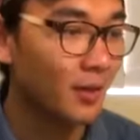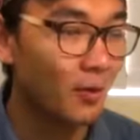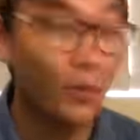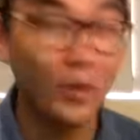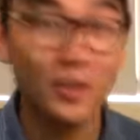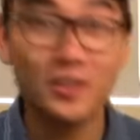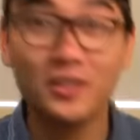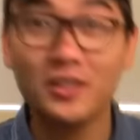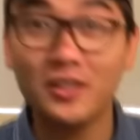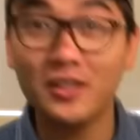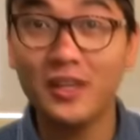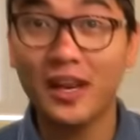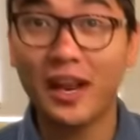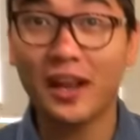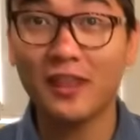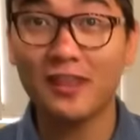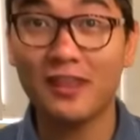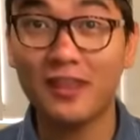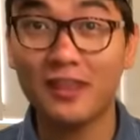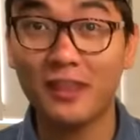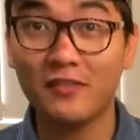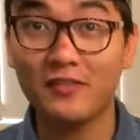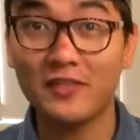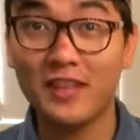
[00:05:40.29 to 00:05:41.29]
What did you guys
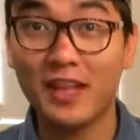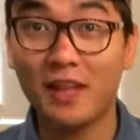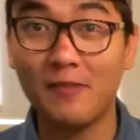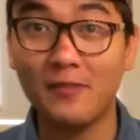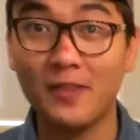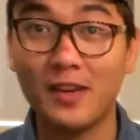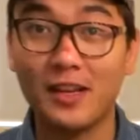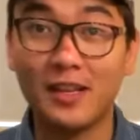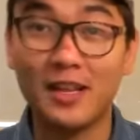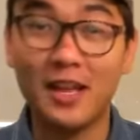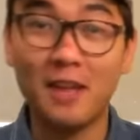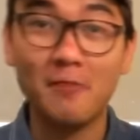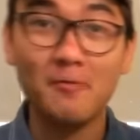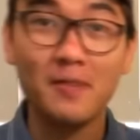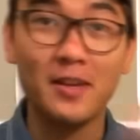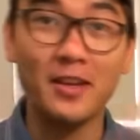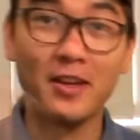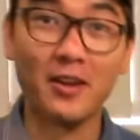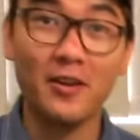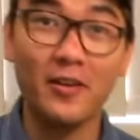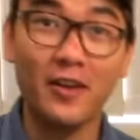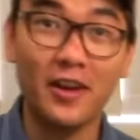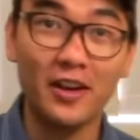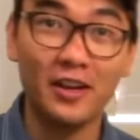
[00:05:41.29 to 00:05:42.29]
think of the MV? Let me
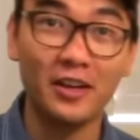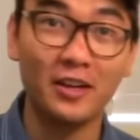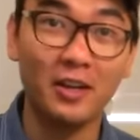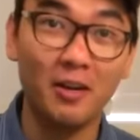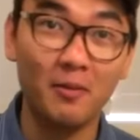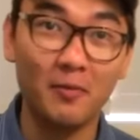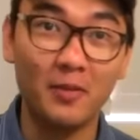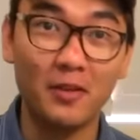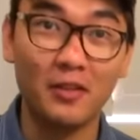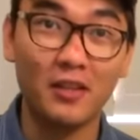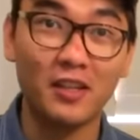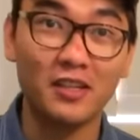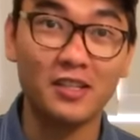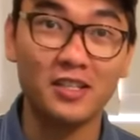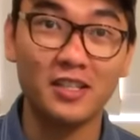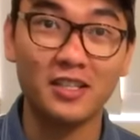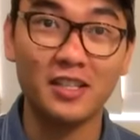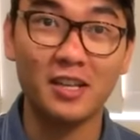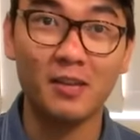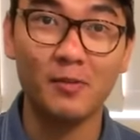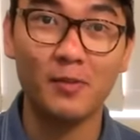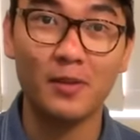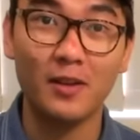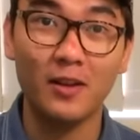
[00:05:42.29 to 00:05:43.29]
know in the comment section
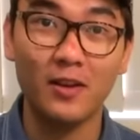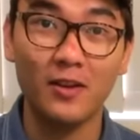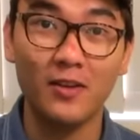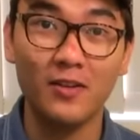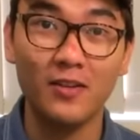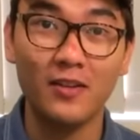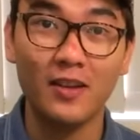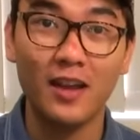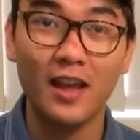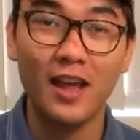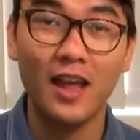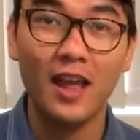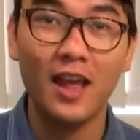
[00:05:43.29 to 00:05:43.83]
down below.